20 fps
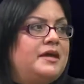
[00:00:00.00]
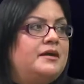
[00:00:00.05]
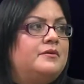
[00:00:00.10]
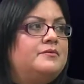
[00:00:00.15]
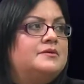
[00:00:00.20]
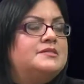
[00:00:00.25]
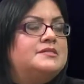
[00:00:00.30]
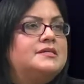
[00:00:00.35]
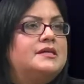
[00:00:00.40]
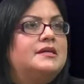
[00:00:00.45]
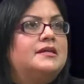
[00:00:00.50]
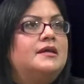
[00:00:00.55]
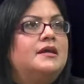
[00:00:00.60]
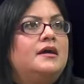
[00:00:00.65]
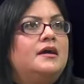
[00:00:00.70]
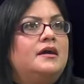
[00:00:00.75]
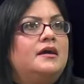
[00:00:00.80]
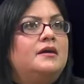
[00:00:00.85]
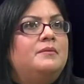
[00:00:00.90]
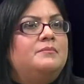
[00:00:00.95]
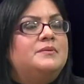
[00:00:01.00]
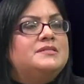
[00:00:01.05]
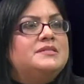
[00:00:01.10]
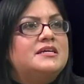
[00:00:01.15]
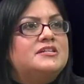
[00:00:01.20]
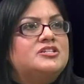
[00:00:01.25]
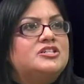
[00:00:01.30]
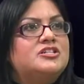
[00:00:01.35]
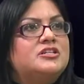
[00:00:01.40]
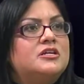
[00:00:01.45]
I would see it.
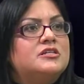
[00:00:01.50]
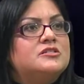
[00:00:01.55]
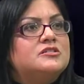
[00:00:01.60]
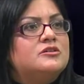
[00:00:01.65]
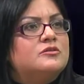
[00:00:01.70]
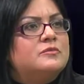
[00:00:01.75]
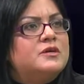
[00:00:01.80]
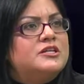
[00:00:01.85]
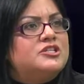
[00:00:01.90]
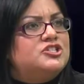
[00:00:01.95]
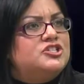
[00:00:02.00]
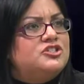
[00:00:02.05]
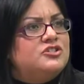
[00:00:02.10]
Possession, not so much.